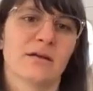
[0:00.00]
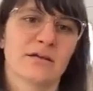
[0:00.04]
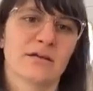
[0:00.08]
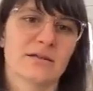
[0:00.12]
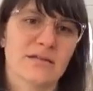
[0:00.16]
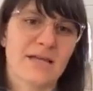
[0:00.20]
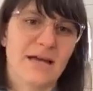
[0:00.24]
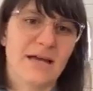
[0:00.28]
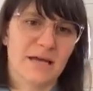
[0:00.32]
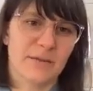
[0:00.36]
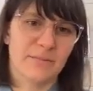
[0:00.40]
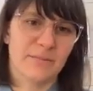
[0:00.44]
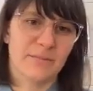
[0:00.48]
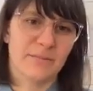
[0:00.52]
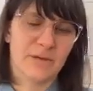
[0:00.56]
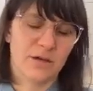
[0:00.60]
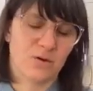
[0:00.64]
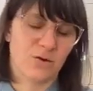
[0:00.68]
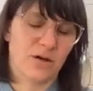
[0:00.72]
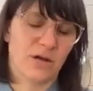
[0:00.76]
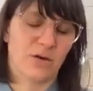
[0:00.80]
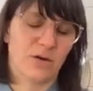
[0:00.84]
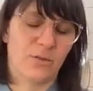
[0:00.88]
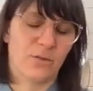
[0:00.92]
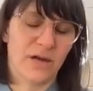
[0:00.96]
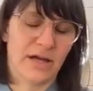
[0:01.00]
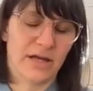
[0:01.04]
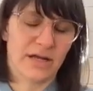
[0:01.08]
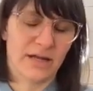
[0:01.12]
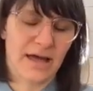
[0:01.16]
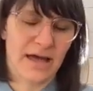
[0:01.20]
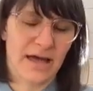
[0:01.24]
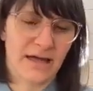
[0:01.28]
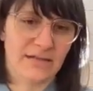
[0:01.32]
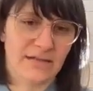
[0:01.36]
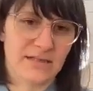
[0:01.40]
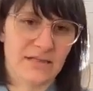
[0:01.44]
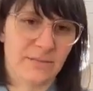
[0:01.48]
That can be a great way to
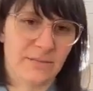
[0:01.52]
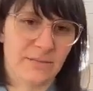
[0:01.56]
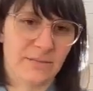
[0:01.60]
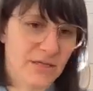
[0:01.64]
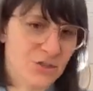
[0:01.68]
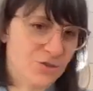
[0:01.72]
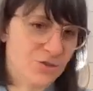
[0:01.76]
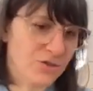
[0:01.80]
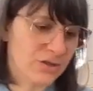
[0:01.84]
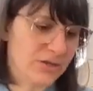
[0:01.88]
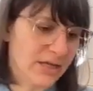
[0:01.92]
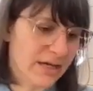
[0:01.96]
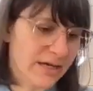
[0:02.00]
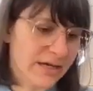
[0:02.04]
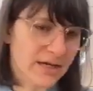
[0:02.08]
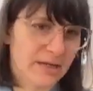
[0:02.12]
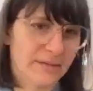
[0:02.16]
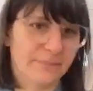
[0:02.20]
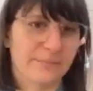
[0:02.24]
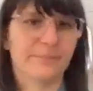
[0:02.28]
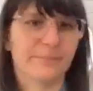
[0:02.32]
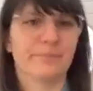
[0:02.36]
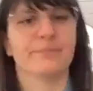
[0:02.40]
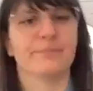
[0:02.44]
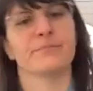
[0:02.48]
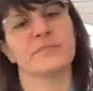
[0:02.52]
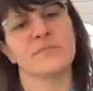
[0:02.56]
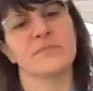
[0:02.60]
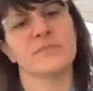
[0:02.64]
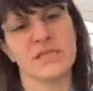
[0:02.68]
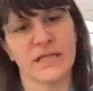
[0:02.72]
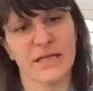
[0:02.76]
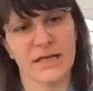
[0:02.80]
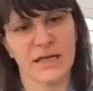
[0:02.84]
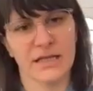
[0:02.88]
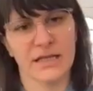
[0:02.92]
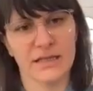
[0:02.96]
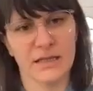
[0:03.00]
add some extra light to like.